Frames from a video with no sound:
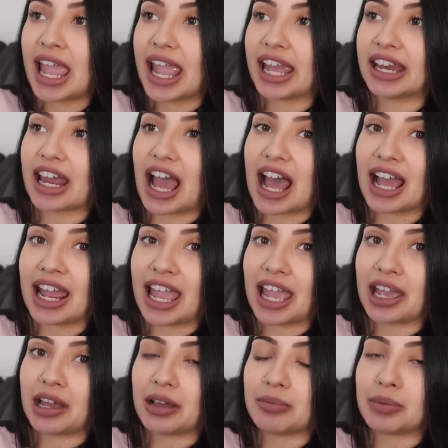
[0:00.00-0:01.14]
and I
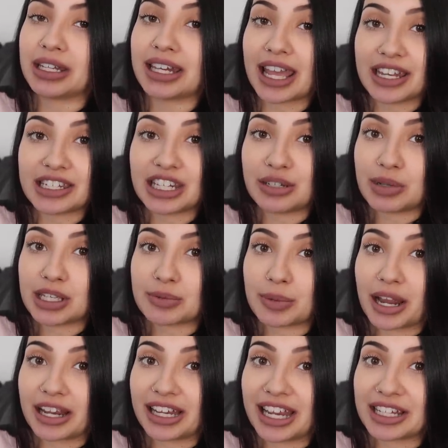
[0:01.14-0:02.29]
am 19 weeks
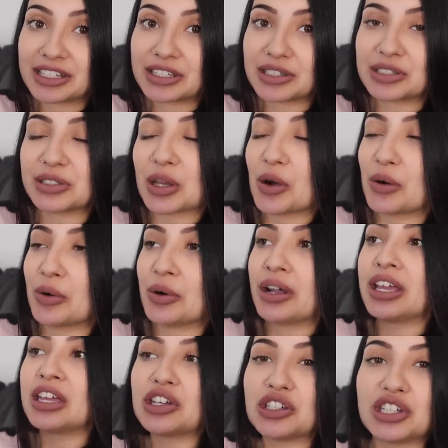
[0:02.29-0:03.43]
pregnant. So
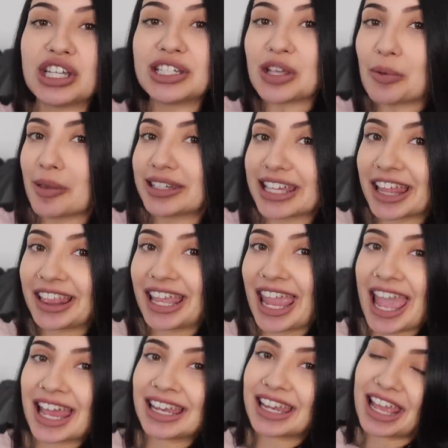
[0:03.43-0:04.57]
she's almost at the
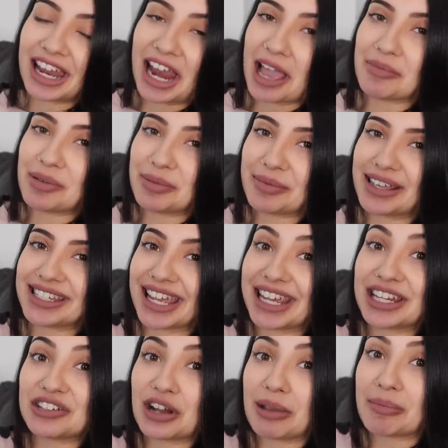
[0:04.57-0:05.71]
end and I'm in my
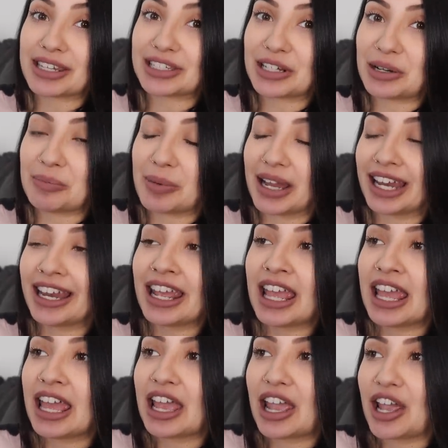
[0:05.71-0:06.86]
2nd trimester, but
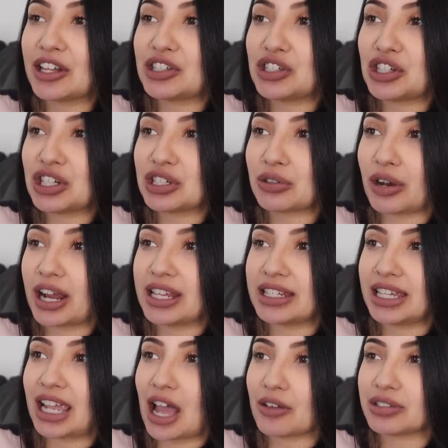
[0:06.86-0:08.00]
it's just
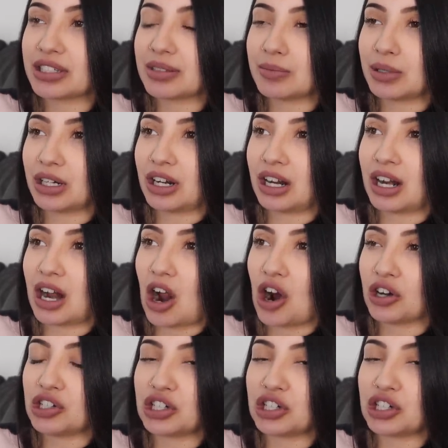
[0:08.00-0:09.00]
crazy how similar our